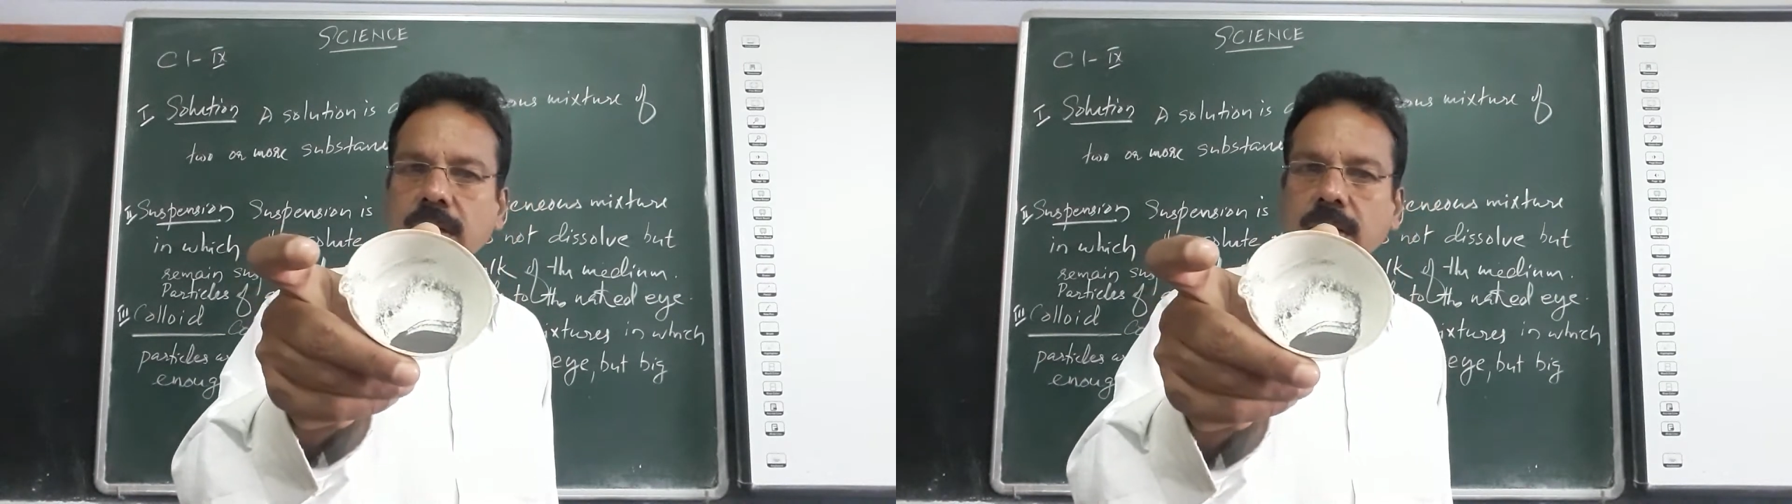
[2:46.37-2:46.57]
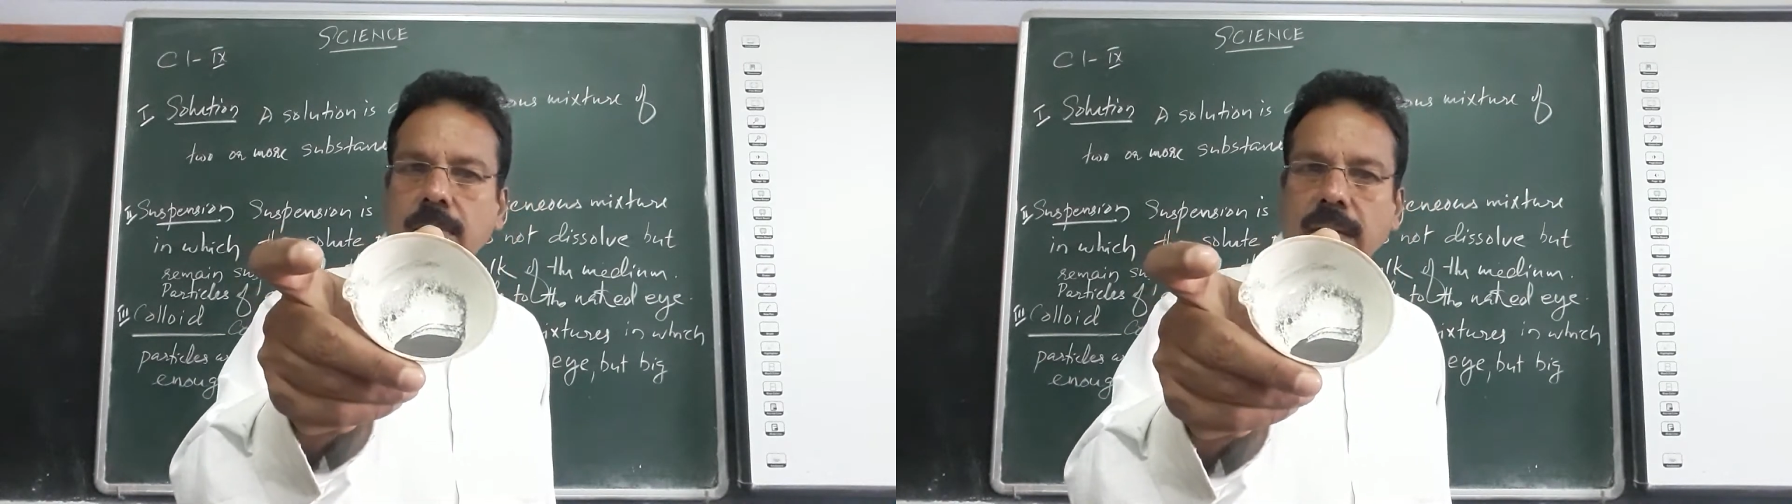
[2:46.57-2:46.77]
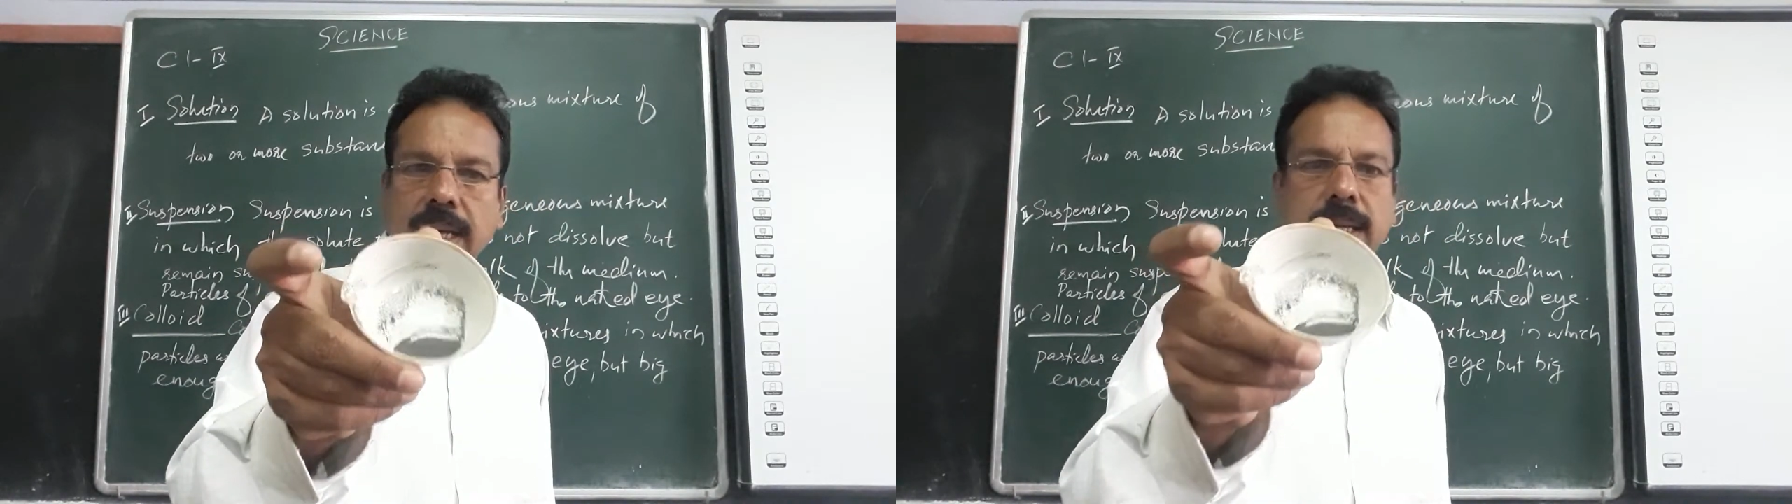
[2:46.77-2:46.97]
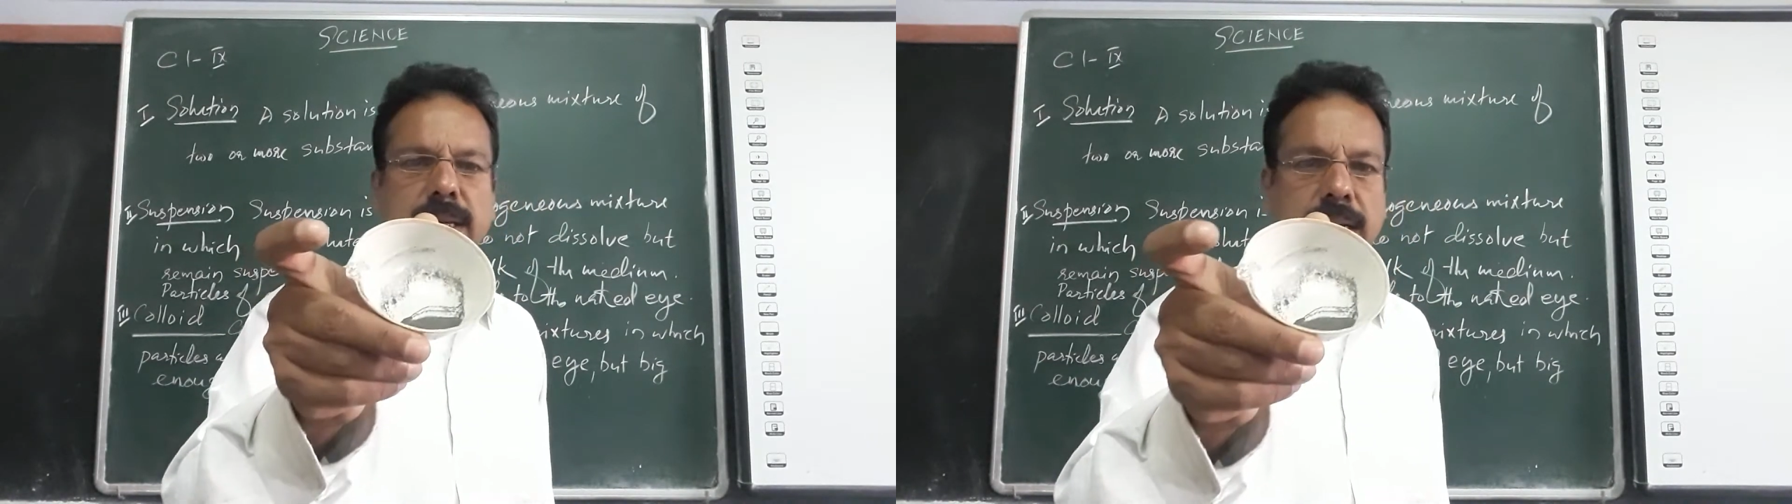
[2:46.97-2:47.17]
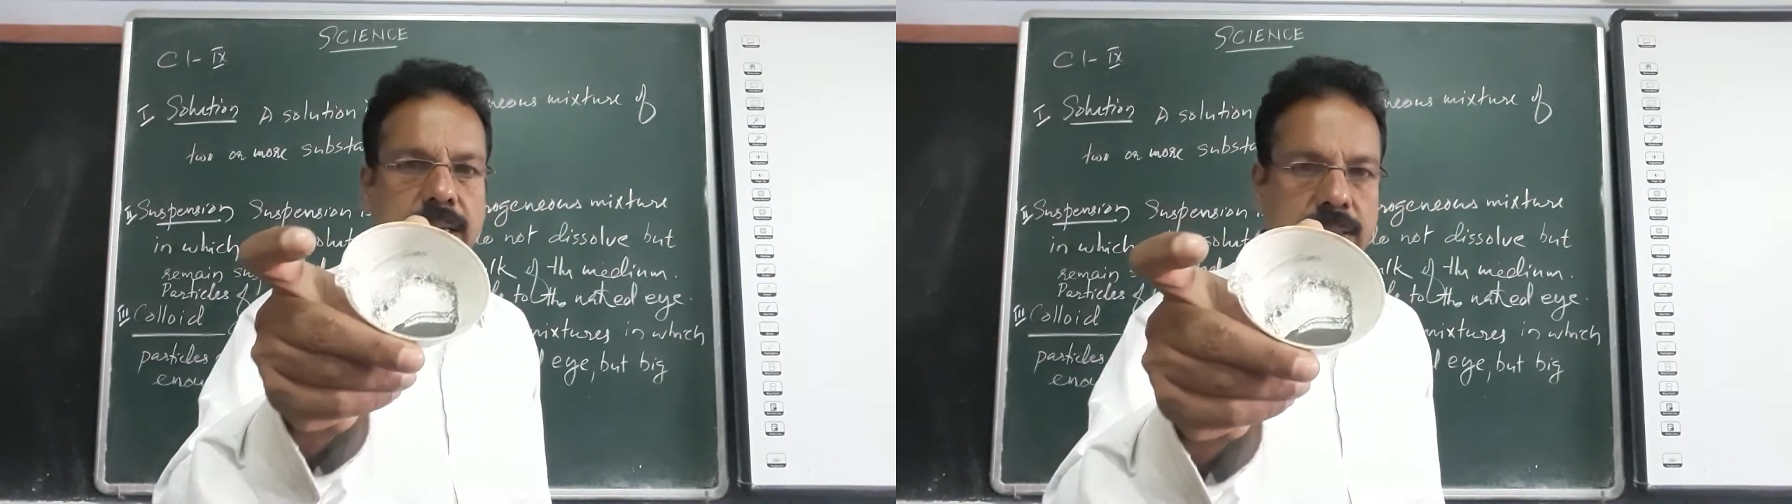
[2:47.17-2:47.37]
black in
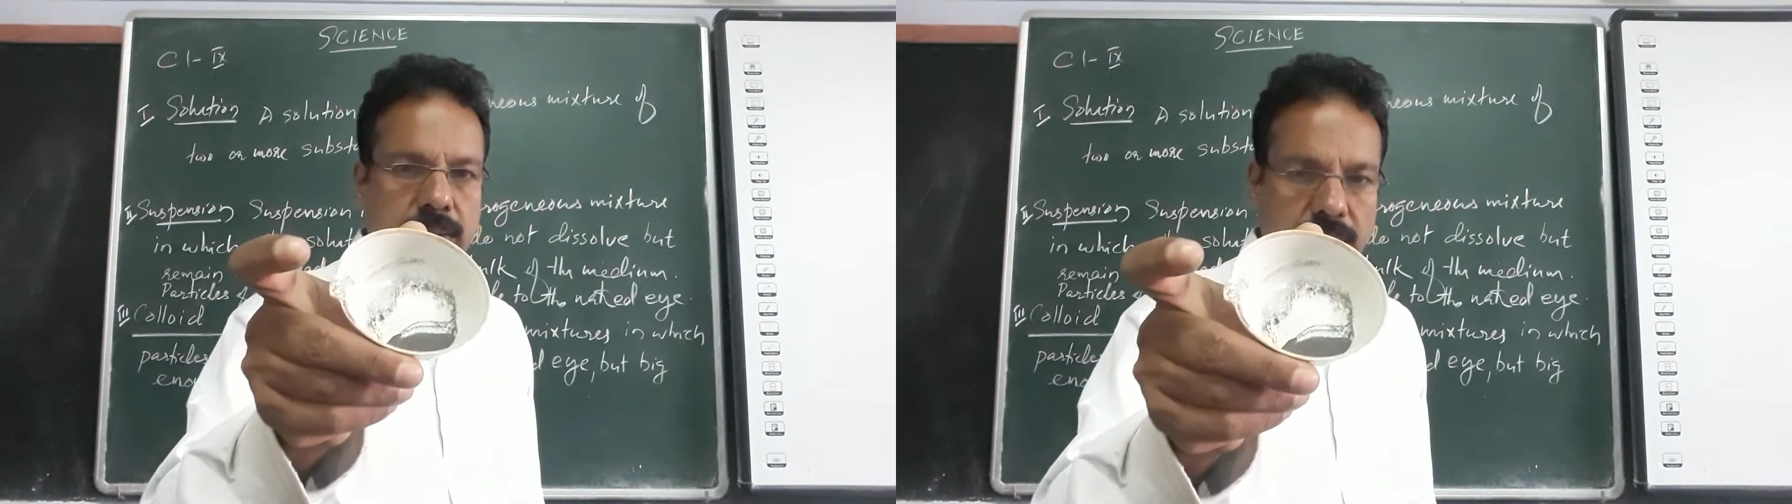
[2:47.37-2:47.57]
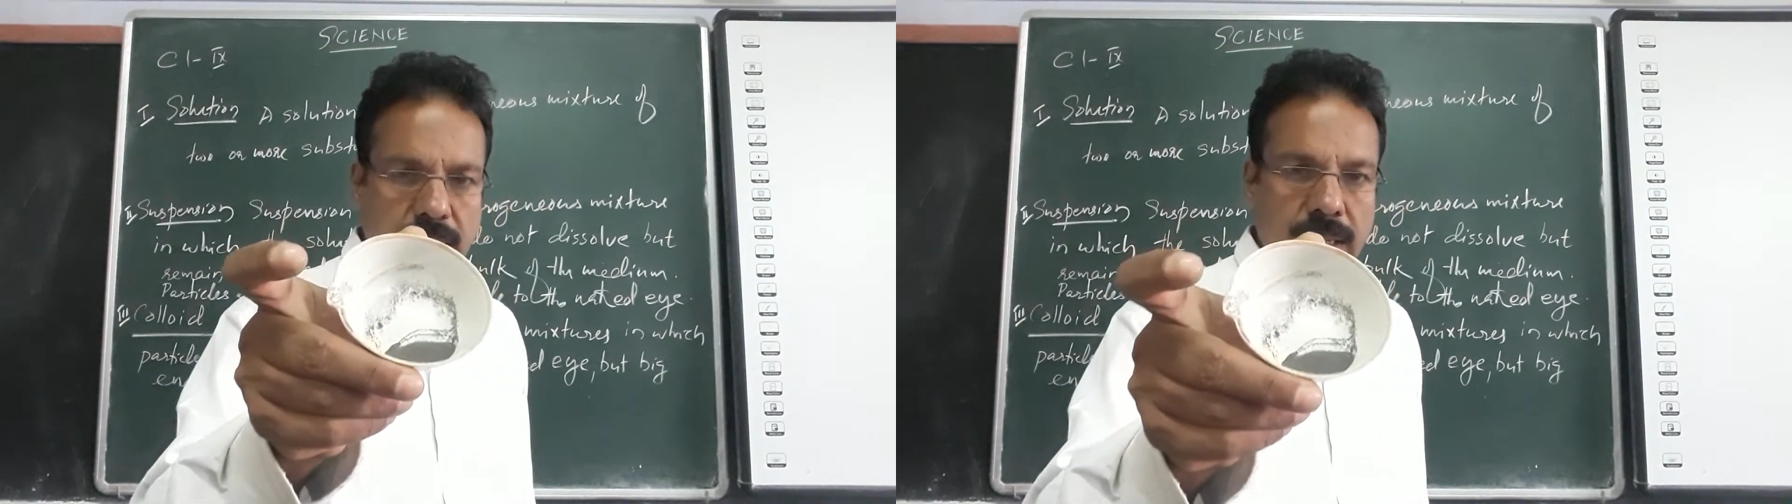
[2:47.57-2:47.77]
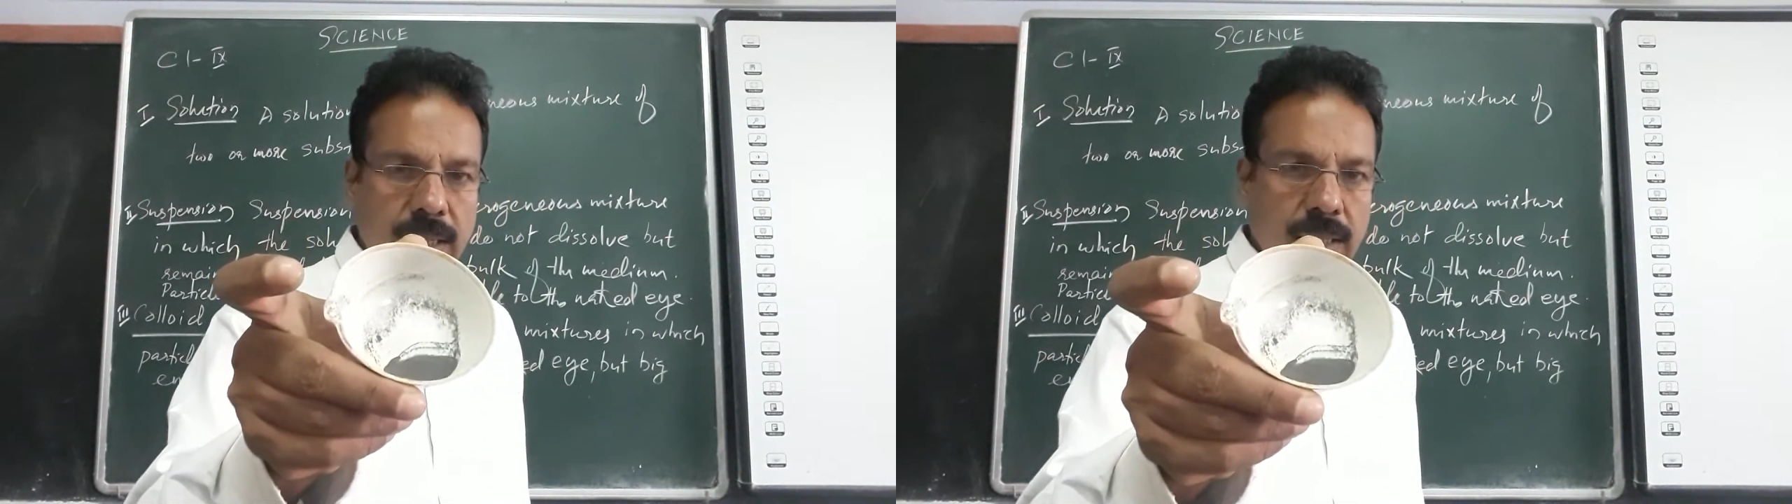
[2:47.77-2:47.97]
color. Okay,